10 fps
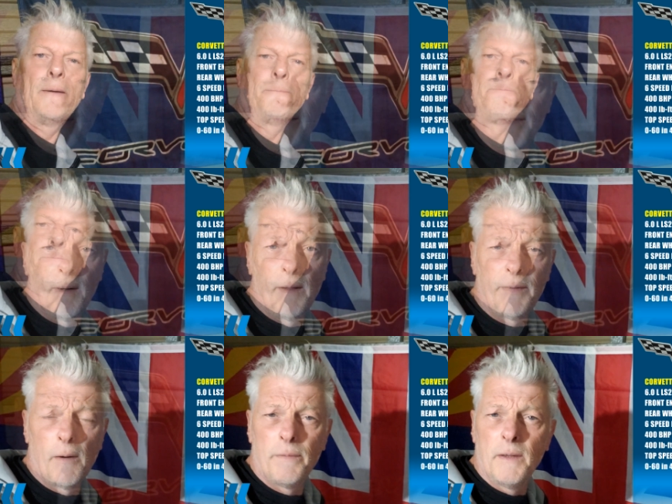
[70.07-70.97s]
fact i
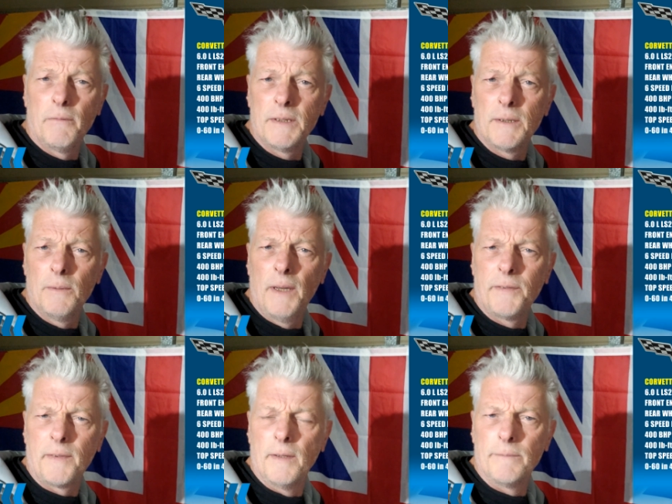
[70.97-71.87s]
left it off the original
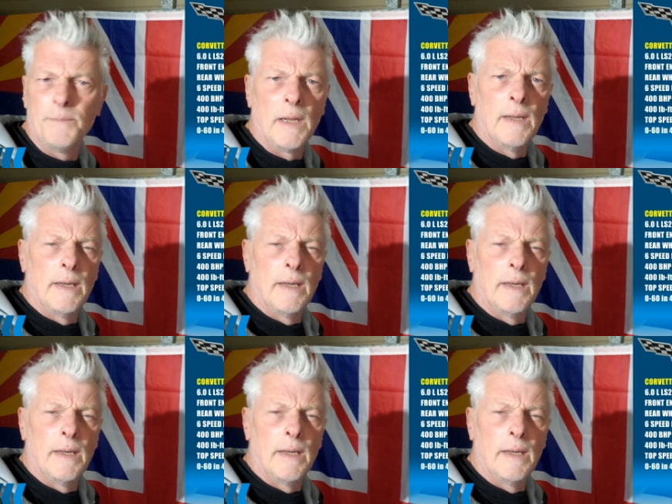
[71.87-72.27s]
list even